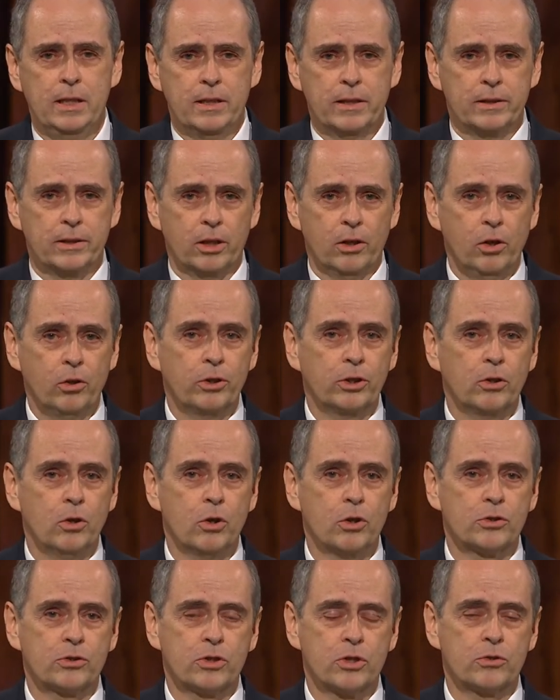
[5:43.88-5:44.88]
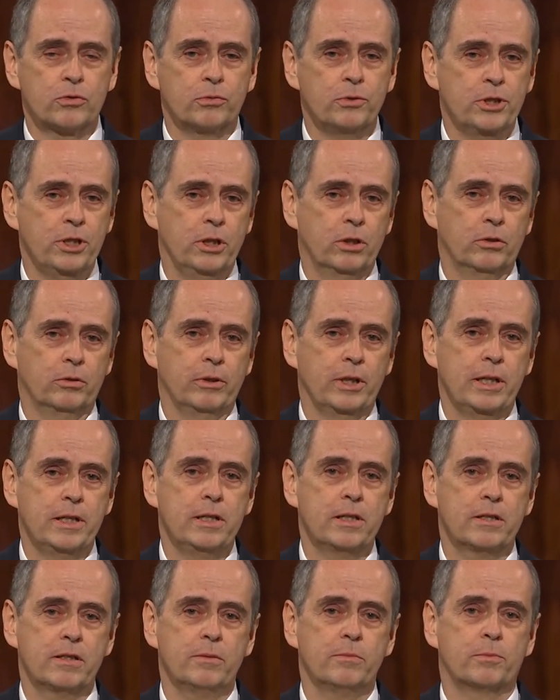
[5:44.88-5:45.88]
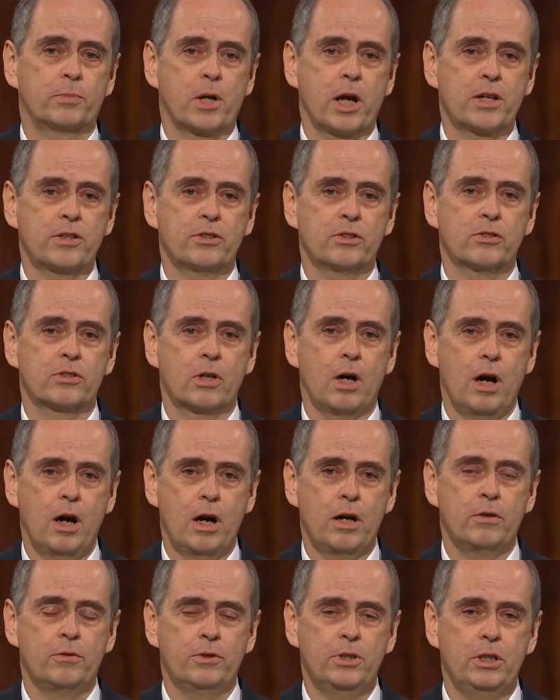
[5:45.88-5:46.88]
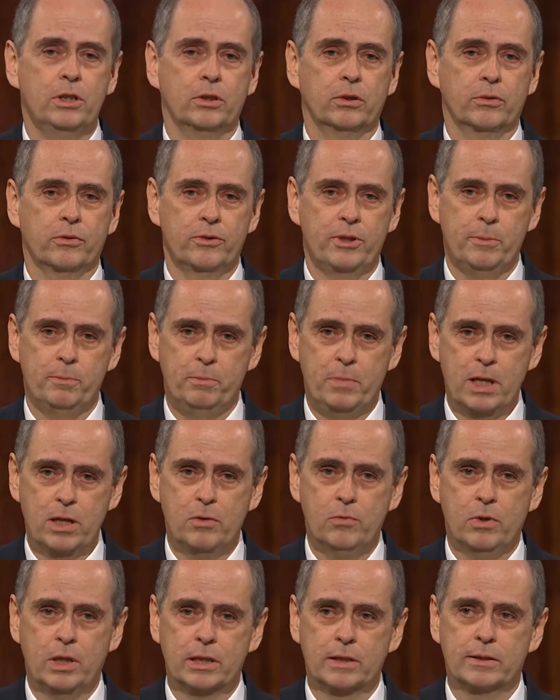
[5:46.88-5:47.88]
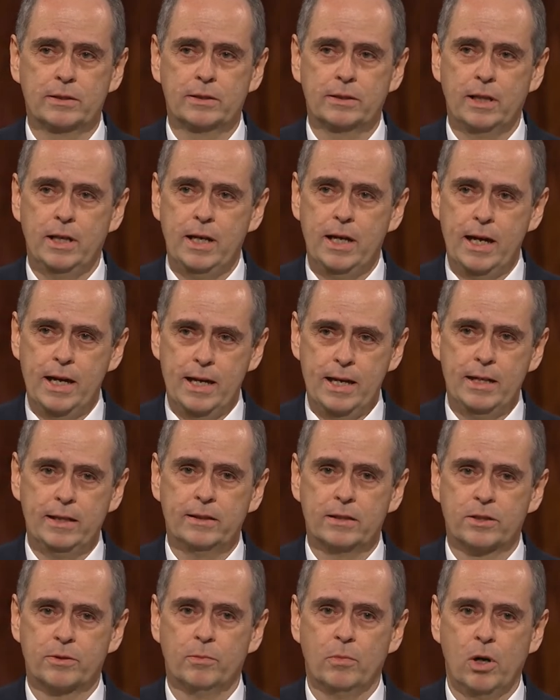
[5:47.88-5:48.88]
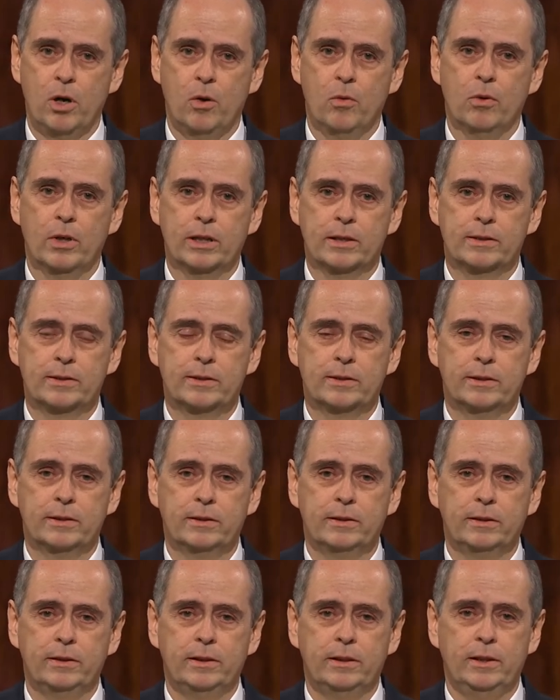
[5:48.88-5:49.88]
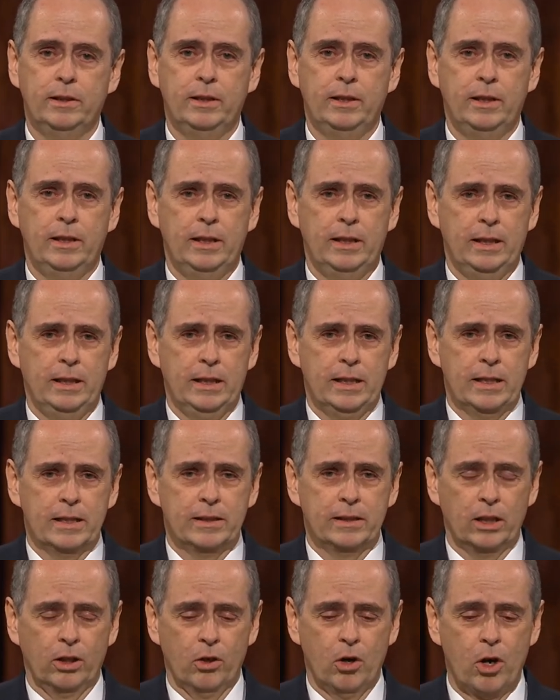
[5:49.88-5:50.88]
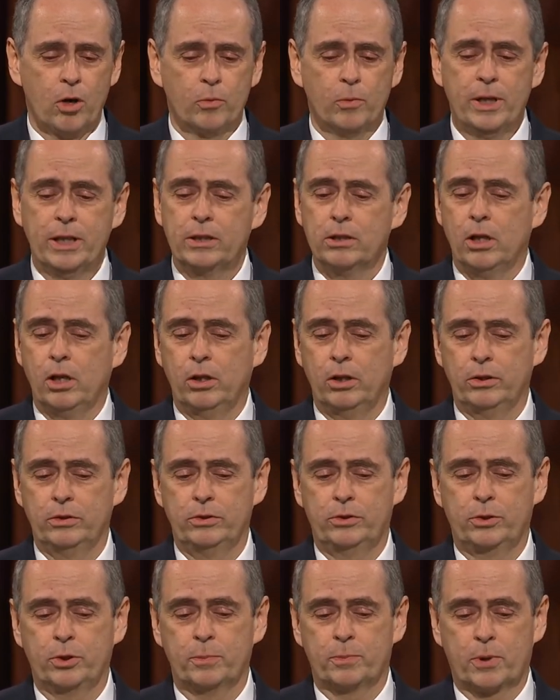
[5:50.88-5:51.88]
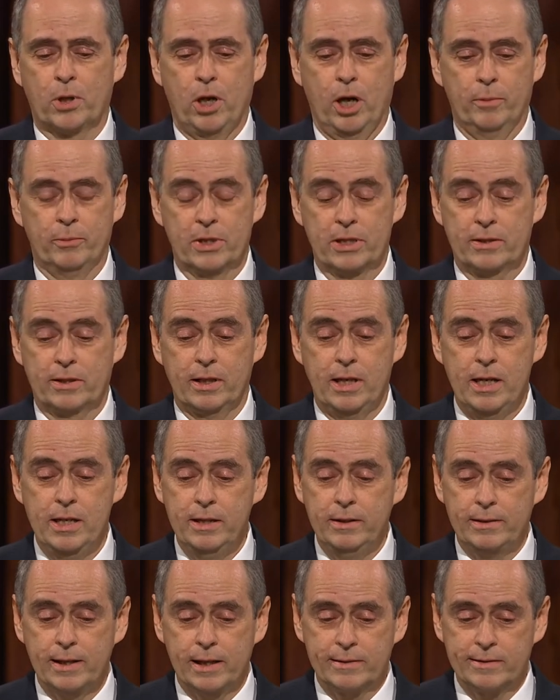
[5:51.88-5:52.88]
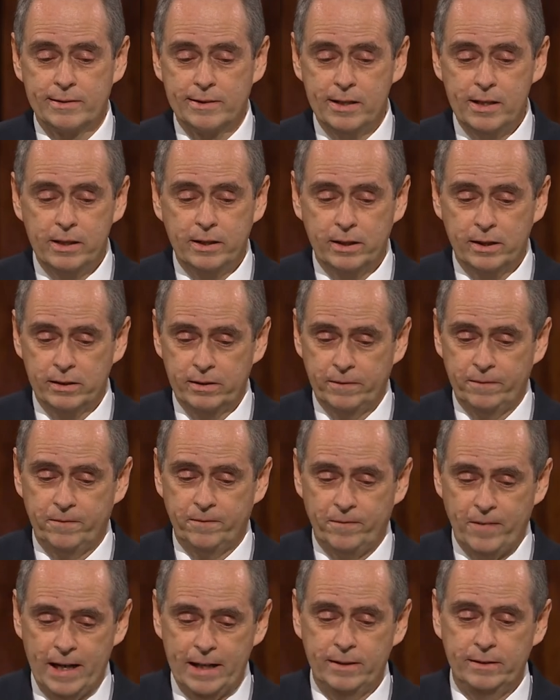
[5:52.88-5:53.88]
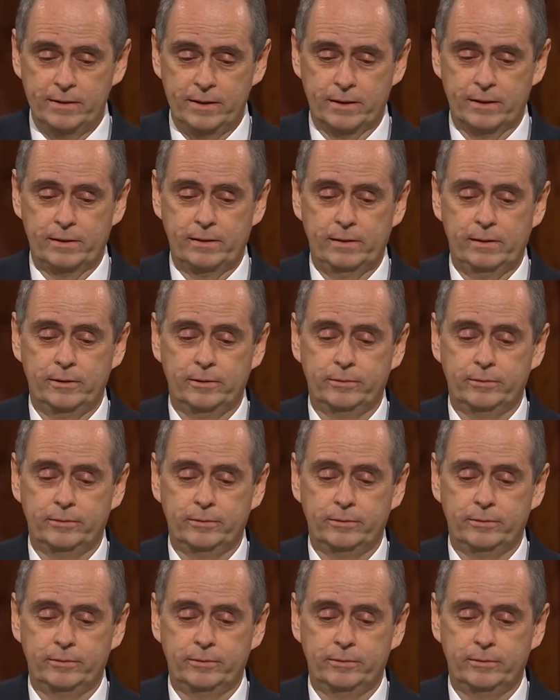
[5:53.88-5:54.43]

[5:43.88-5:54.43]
The Holy Ghost is real, and his impressions are real, the big ones and the small ones. The Lord went on to promise, he that seeketh, findeth.